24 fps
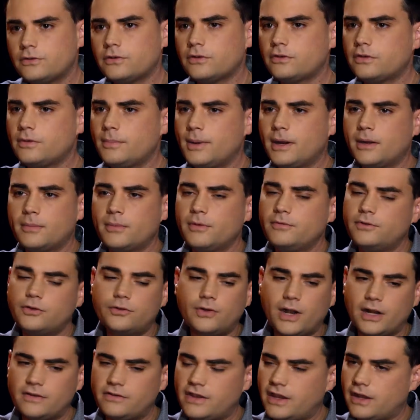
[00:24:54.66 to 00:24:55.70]
So is the better move to
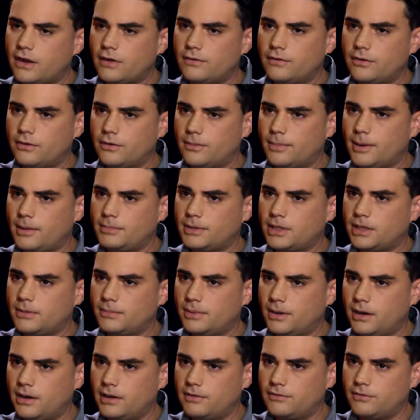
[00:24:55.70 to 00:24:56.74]
try and take over the Republican
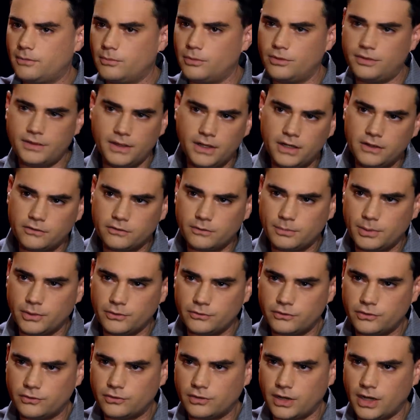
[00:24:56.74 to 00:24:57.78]
Party from within as
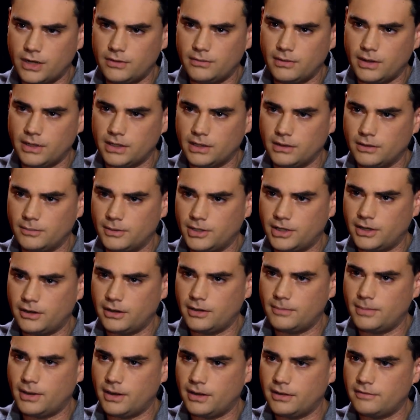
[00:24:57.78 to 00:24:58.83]
opposed to try and running
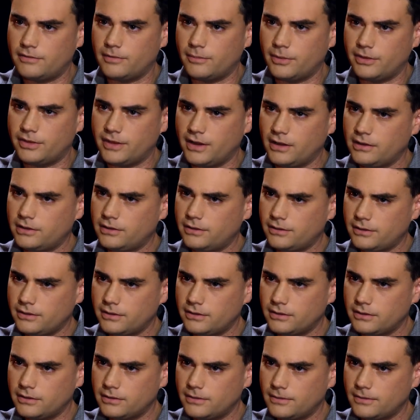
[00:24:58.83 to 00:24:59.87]
Libertarian Party from without, you think?